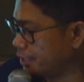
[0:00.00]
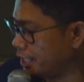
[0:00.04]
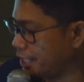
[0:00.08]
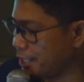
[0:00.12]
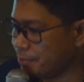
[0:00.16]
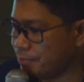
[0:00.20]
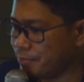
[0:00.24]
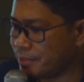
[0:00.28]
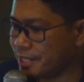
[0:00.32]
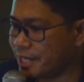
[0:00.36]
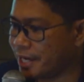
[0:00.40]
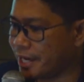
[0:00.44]

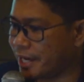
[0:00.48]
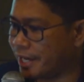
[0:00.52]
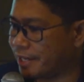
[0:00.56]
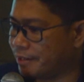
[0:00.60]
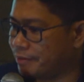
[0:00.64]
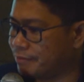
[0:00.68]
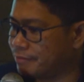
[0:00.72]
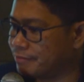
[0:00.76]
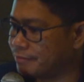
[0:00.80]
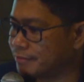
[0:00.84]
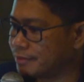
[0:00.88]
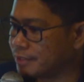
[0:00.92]

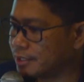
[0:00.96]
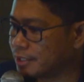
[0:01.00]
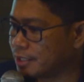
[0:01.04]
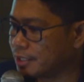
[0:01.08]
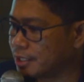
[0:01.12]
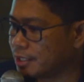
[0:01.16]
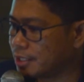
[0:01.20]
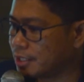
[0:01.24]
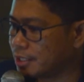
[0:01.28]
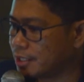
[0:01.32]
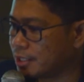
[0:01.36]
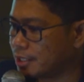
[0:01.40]
behave,
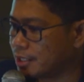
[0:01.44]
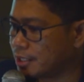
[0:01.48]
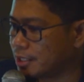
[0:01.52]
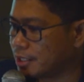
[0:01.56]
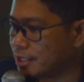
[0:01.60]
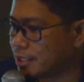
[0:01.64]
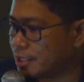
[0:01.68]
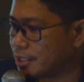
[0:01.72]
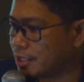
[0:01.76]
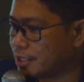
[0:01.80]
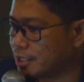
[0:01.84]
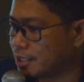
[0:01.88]

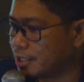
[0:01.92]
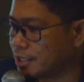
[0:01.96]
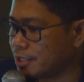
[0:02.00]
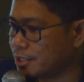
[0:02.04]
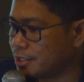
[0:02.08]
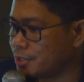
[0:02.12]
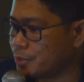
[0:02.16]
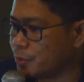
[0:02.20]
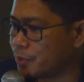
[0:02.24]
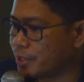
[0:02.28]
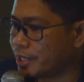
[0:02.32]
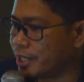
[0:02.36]

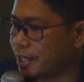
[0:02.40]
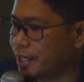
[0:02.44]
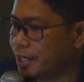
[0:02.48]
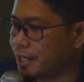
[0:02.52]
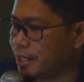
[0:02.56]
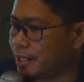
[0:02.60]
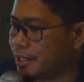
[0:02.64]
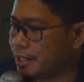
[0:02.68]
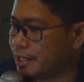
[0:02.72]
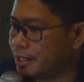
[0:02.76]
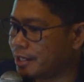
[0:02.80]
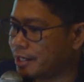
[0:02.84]
you
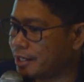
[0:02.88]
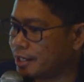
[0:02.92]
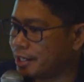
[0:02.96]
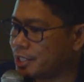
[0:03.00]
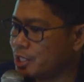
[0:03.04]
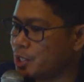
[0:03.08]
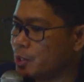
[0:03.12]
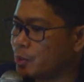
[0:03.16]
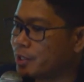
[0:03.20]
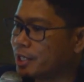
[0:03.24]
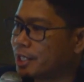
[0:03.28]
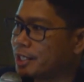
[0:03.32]

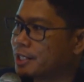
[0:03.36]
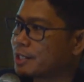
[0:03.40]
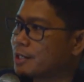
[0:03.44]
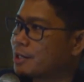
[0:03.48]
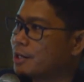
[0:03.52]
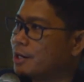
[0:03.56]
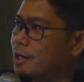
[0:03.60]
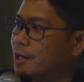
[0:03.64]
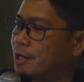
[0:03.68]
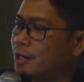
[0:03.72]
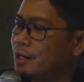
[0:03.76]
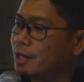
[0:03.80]
can
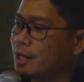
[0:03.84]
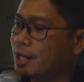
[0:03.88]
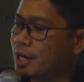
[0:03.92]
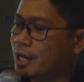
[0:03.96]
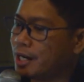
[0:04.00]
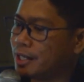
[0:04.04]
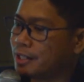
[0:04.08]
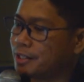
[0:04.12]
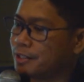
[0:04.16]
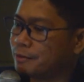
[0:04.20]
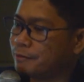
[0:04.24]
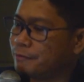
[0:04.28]
call
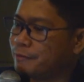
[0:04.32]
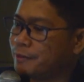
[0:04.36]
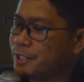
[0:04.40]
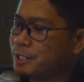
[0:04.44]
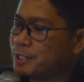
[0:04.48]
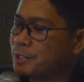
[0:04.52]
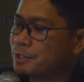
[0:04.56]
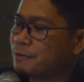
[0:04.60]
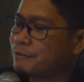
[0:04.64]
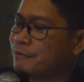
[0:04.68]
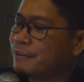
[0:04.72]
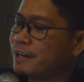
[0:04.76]
other
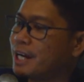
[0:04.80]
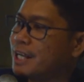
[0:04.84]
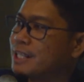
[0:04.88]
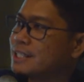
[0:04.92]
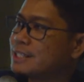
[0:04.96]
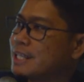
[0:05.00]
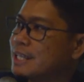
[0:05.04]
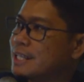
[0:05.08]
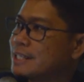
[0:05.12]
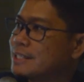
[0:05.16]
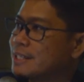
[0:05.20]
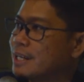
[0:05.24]
feature
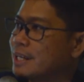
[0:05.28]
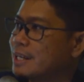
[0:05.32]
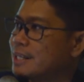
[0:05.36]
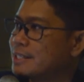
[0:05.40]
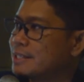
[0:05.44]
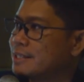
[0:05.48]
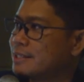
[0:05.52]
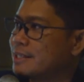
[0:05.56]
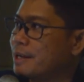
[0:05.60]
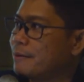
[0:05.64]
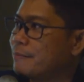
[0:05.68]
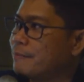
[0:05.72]
files inside
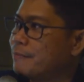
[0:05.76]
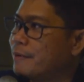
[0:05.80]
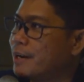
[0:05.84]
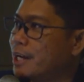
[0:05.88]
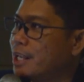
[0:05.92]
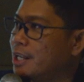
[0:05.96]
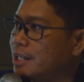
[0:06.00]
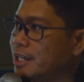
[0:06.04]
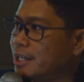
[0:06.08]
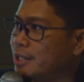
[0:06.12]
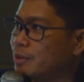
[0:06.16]
a step file.